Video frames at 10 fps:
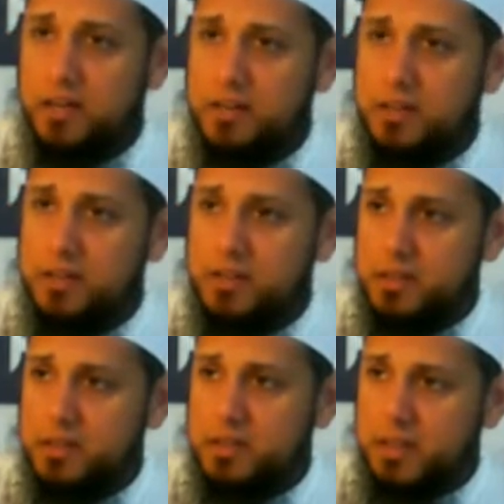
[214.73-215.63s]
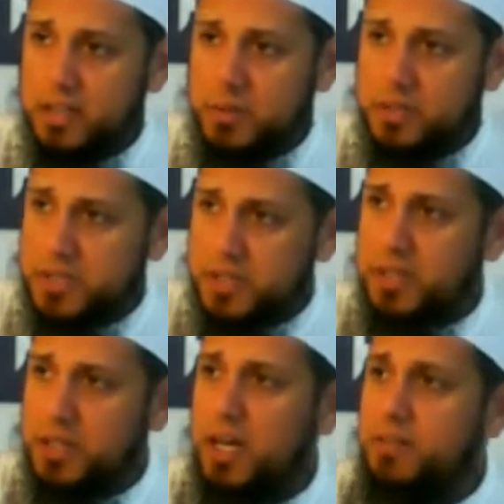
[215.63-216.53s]
And he was
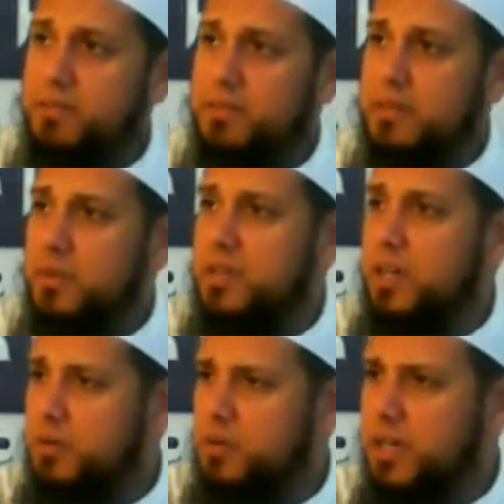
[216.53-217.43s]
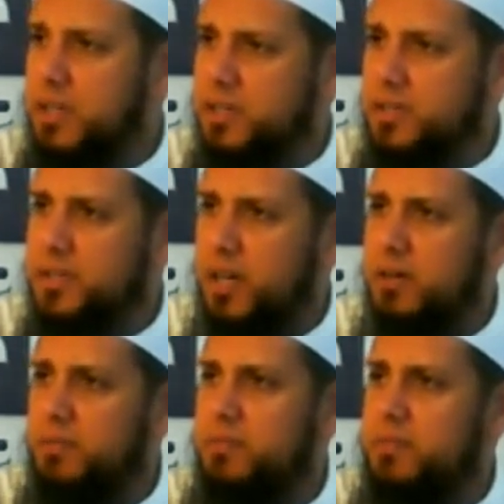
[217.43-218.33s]
still alive when Dawood alayhi
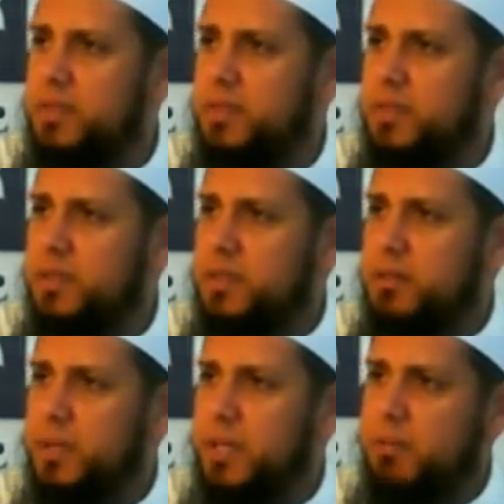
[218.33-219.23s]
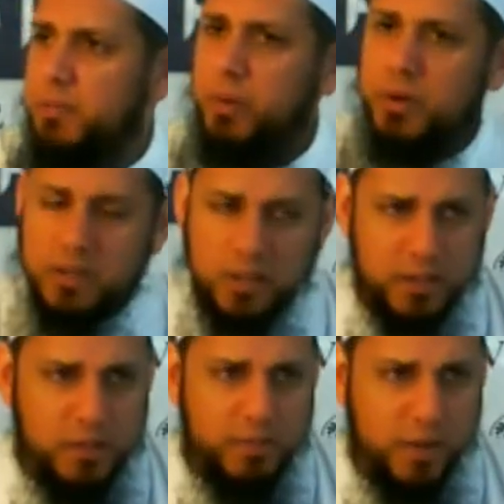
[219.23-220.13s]
salam became
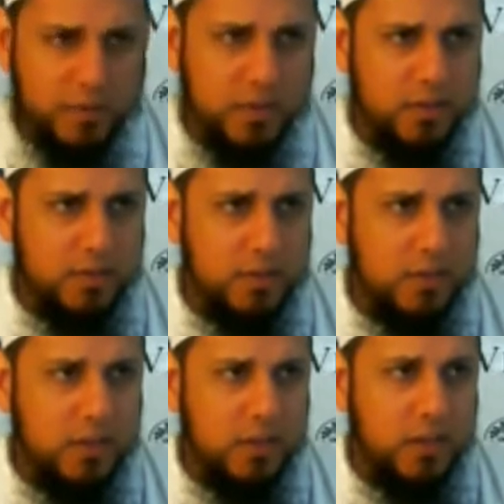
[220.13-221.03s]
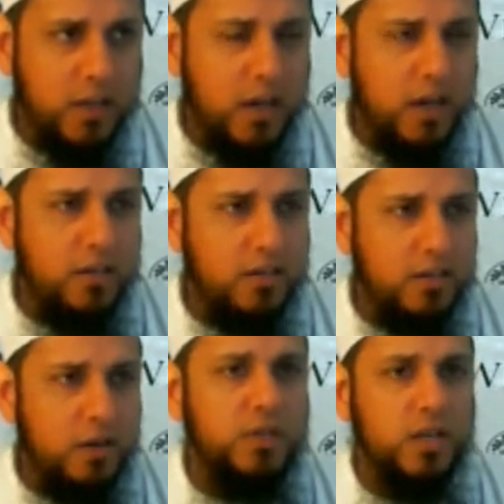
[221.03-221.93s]
appointed as a prophet.
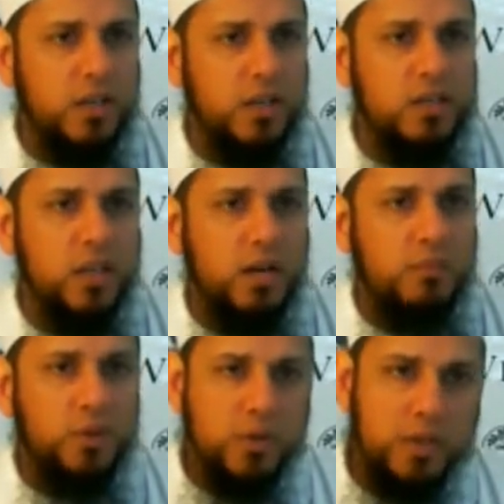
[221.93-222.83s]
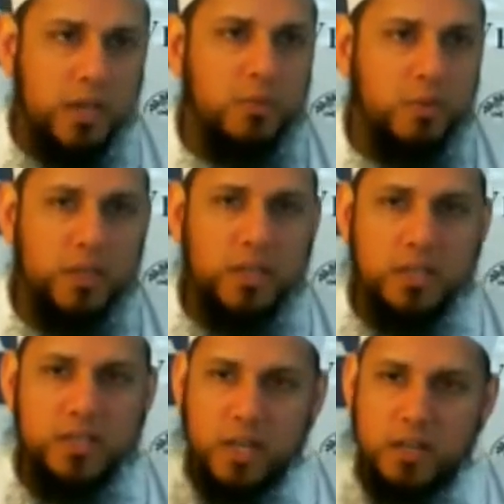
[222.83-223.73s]
And Dawood alayhi salam took him to
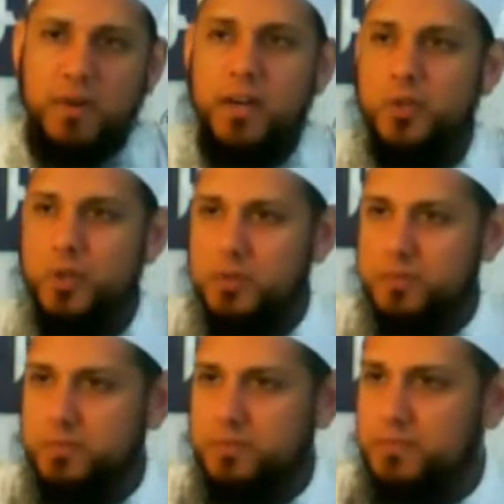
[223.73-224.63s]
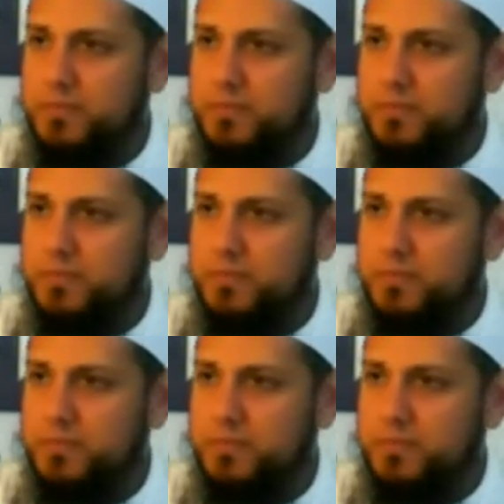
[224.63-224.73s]
be his advisor.